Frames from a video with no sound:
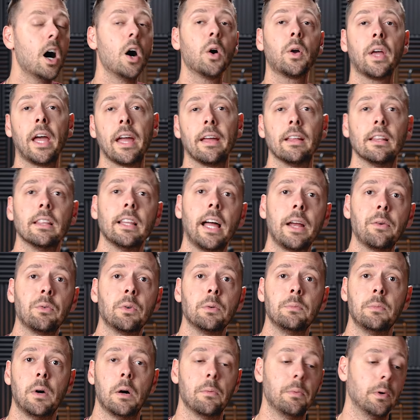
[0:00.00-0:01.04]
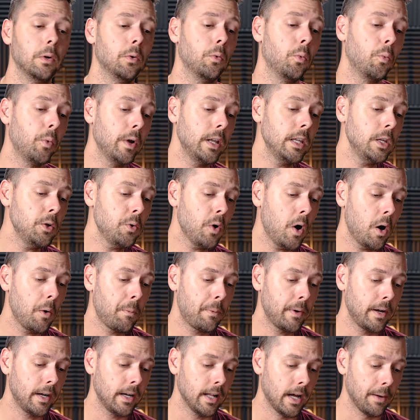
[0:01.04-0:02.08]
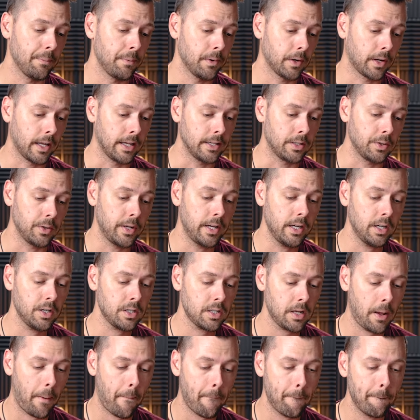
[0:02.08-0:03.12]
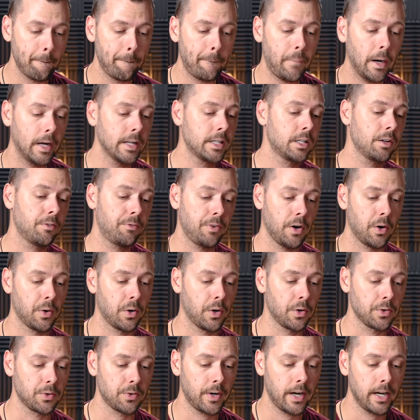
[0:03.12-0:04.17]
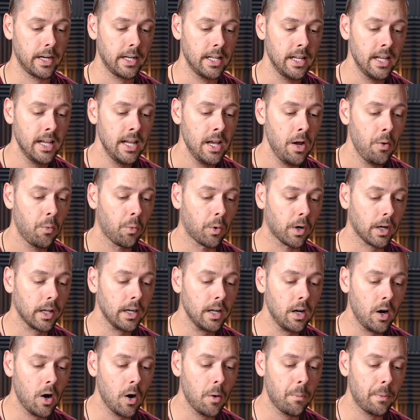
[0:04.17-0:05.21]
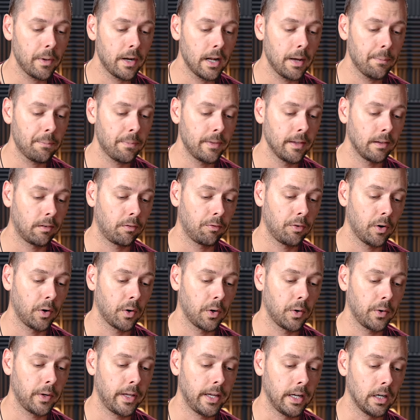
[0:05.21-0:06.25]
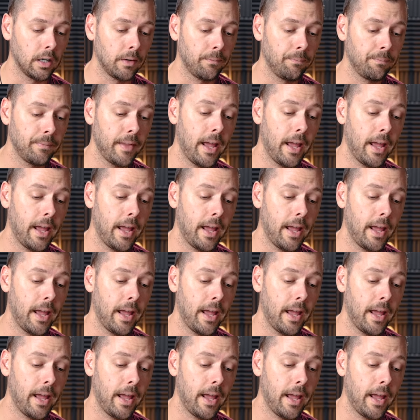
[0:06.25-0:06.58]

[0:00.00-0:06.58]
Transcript: Okay, Lightroom Mobile, when you open it up. Okay, so here's a bunch of photos, right? We're gonna open up this photo here.